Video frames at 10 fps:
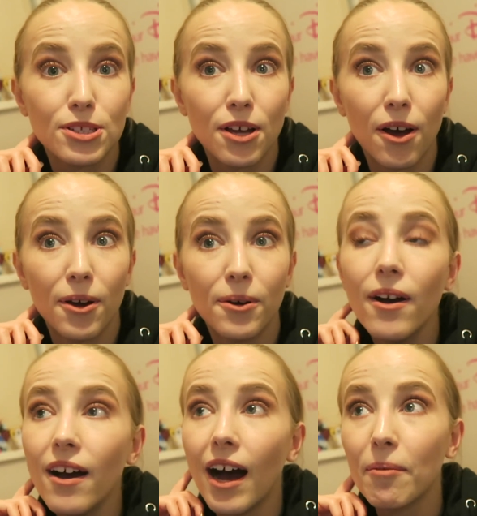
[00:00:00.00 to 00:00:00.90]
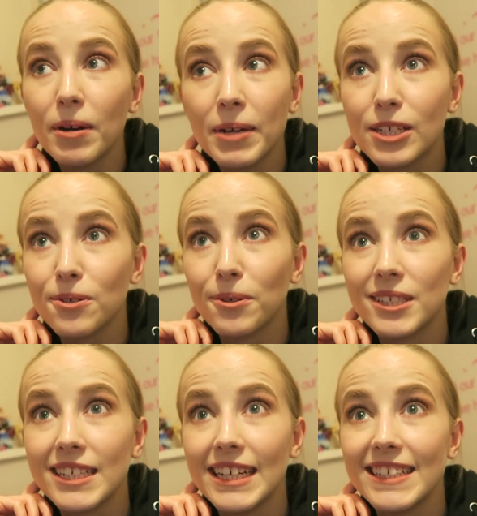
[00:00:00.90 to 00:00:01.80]
So I'm going to be
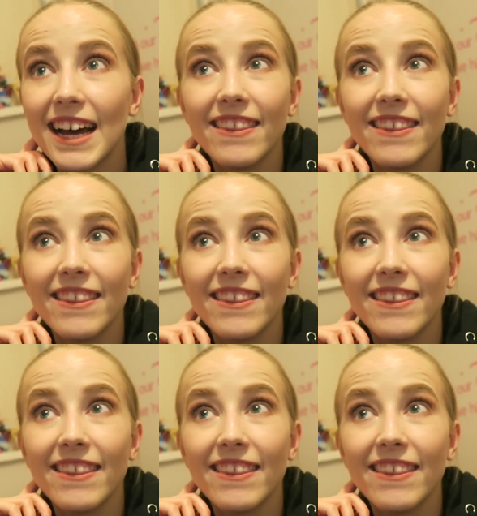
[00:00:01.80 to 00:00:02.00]
exhausted.